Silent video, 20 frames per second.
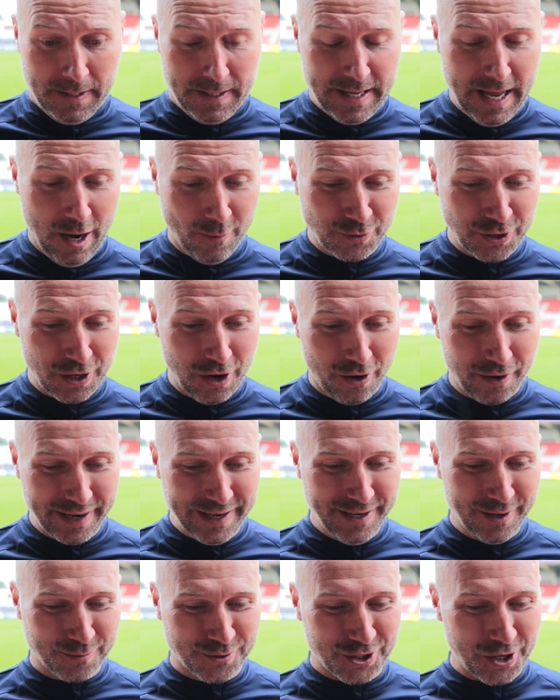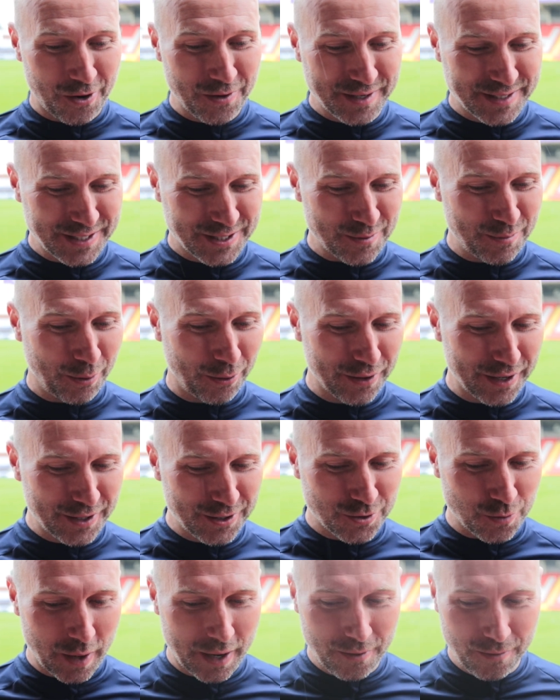Yeah, I'm delighted. I'm slightly disappointed
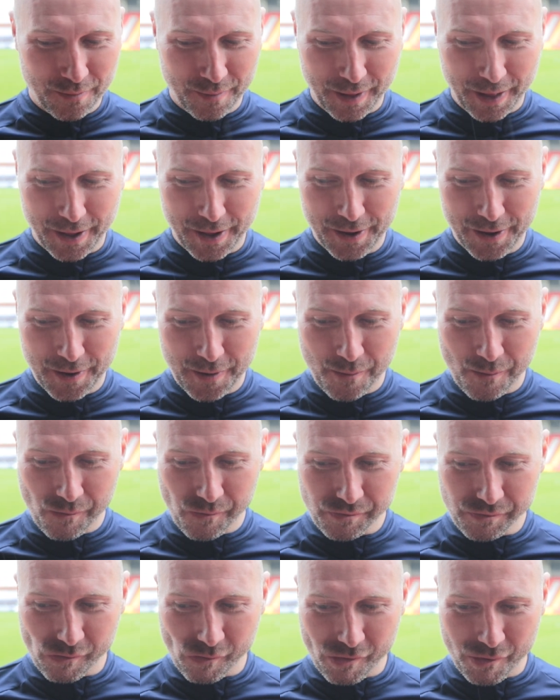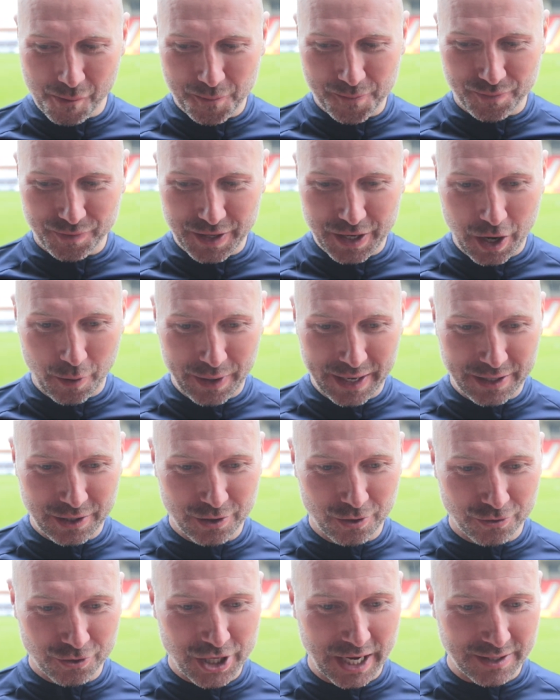as well. You know, we had
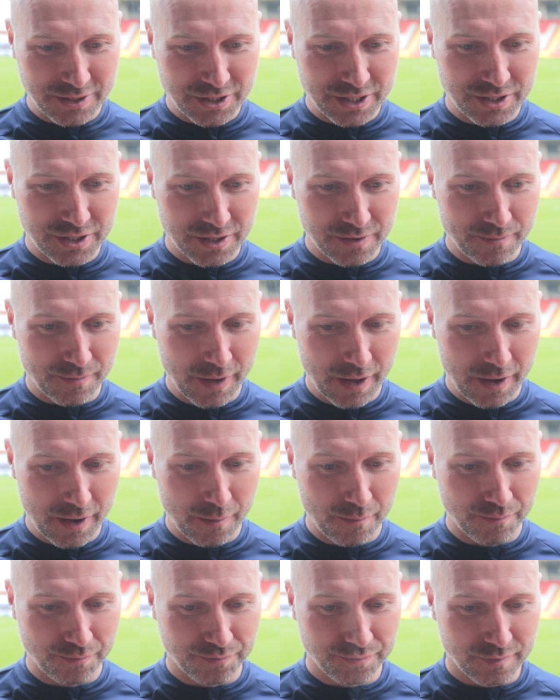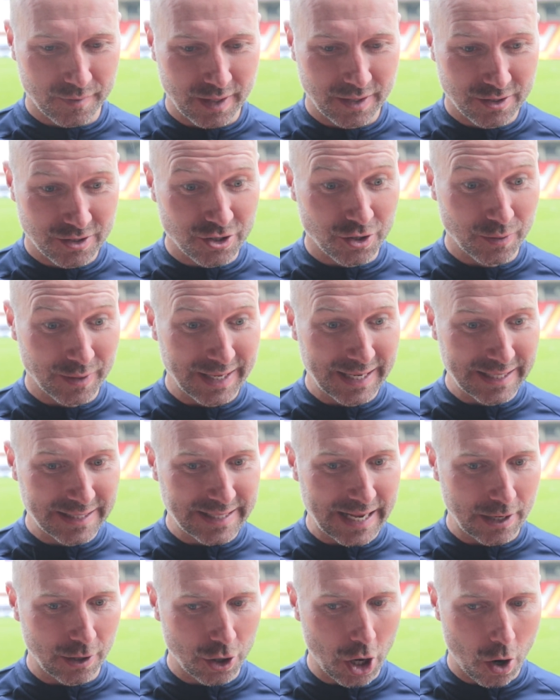enough chances to at
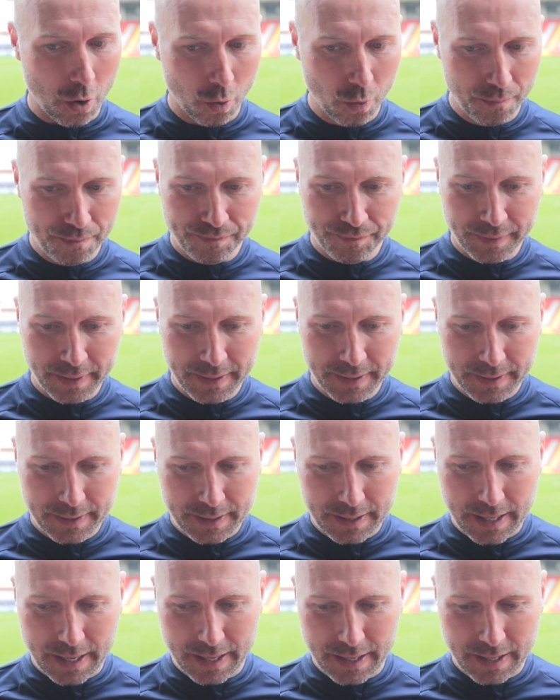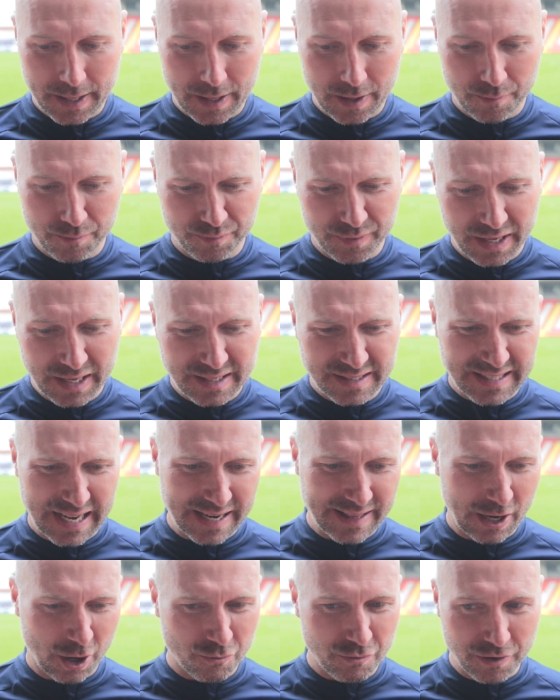least get a goal.
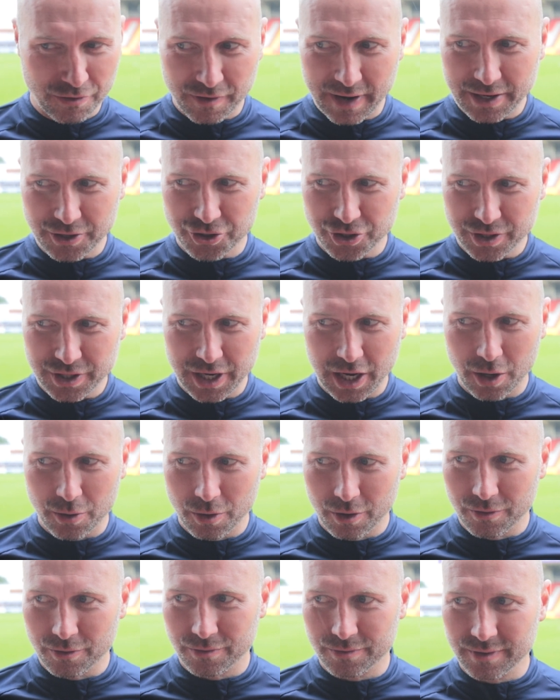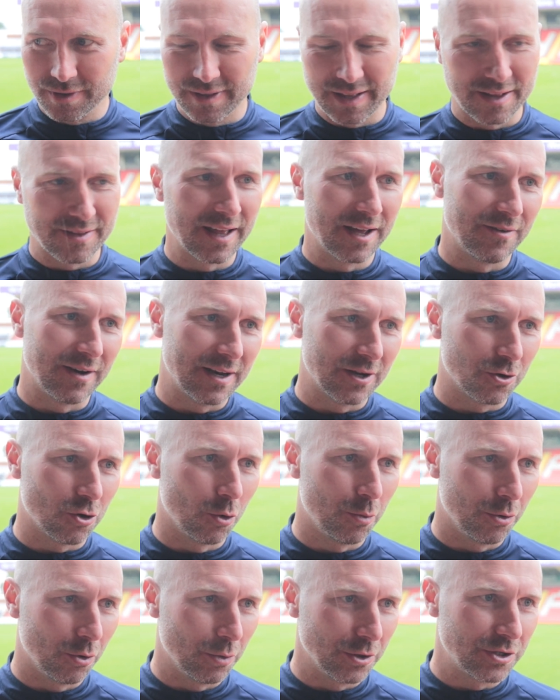Saying that on reflection, you know, they've had a
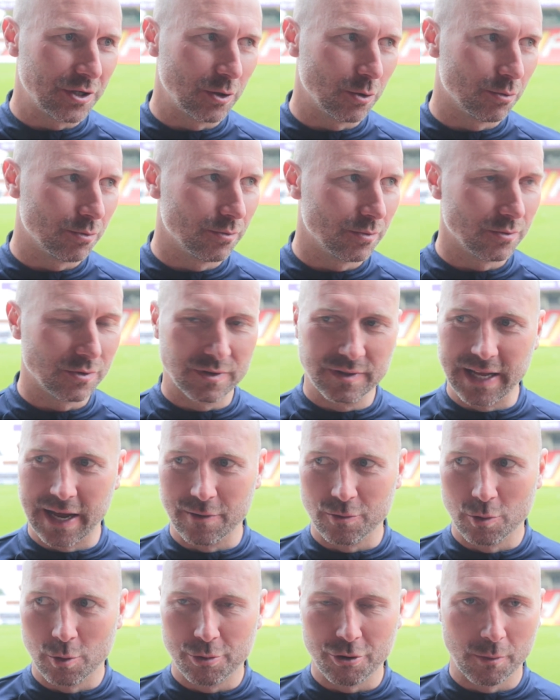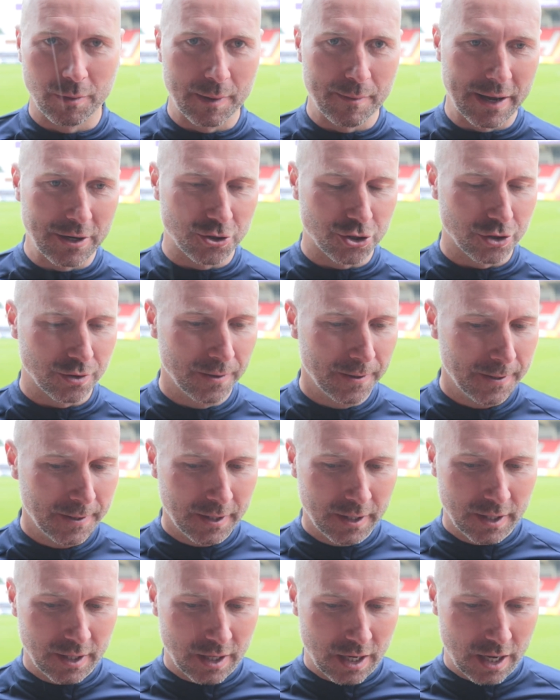couple, which Darren will probably mention.
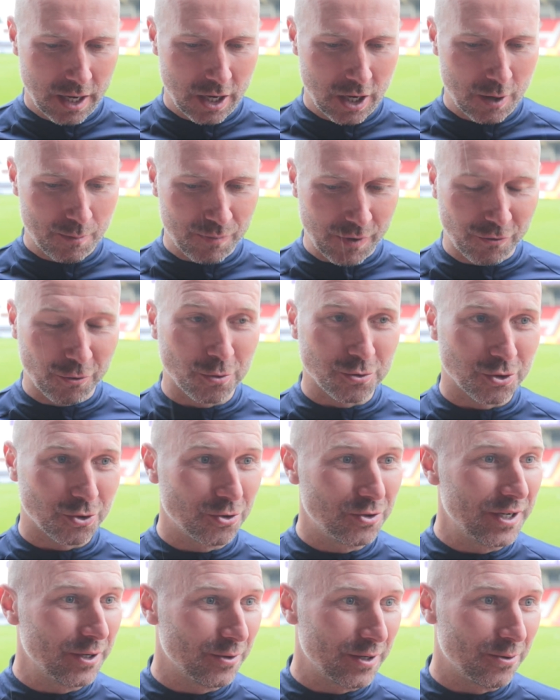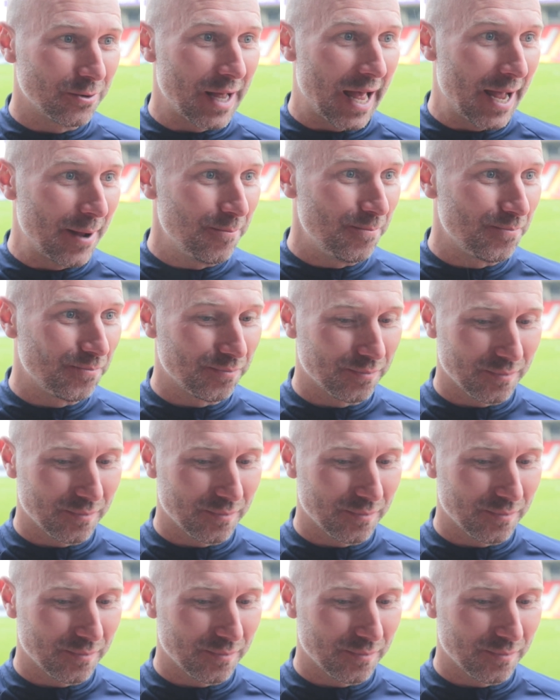I thought it was a good 0-0 game.